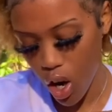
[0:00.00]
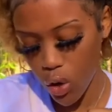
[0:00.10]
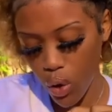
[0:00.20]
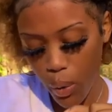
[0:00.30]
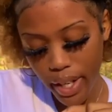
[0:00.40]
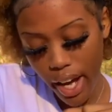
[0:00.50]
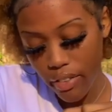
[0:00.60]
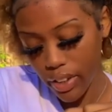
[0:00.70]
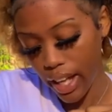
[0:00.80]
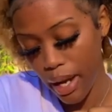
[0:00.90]
Growing out
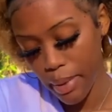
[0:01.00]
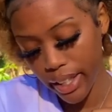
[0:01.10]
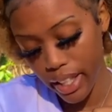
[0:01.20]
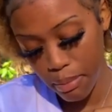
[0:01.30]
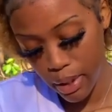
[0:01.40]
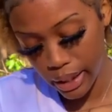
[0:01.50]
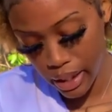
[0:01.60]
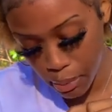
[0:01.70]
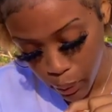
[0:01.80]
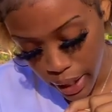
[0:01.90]
of alignment can be
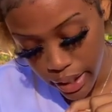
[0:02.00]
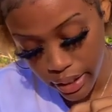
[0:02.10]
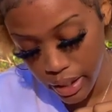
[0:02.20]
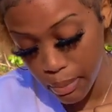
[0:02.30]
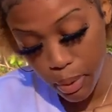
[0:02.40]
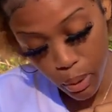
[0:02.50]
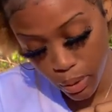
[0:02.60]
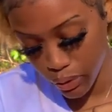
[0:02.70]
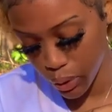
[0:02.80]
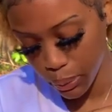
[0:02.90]
liberatingly
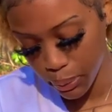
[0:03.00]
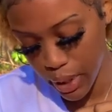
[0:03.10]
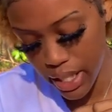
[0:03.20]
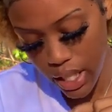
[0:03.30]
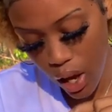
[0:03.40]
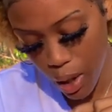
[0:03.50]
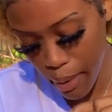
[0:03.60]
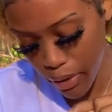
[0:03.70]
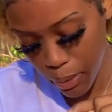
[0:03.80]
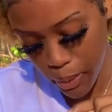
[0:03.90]
beautiful. It's all
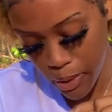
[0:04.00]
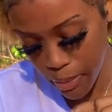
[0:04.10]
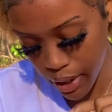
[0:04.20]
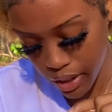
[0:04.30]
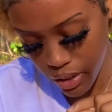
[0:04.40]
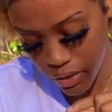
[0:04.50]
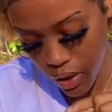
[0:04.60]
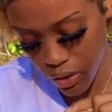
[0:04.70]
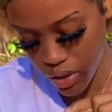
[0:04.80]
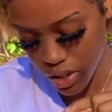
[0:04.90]
about the perspective
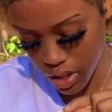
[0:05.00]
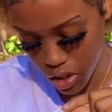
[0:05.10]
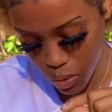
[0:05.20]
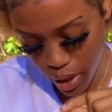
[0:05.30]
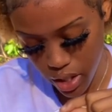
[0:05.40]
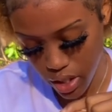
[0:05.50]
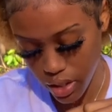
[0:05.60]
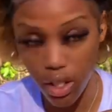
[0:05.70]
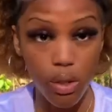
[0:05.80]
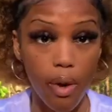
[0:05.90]
on the situation
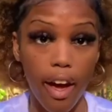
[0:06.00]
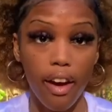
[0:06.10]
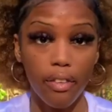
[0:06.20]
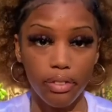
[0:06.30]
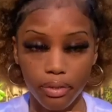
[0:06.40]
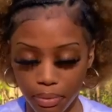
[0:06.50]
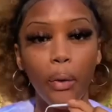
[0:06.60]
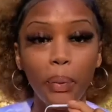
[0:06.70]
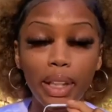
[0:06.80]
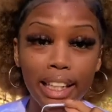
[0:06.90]
that you have.
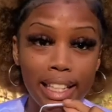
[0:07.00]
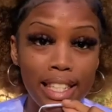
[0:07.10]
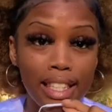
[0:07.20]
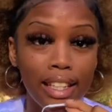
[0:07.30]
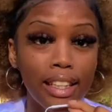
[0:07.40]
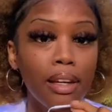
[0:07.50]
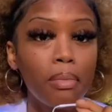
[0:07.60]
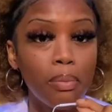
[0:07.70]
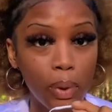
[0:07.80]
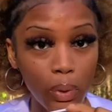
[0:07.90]
Releasing can
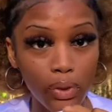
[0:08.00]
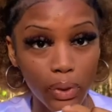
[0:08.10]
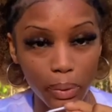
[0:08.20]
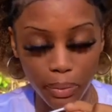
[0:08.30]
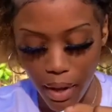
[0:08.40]
be beautiful.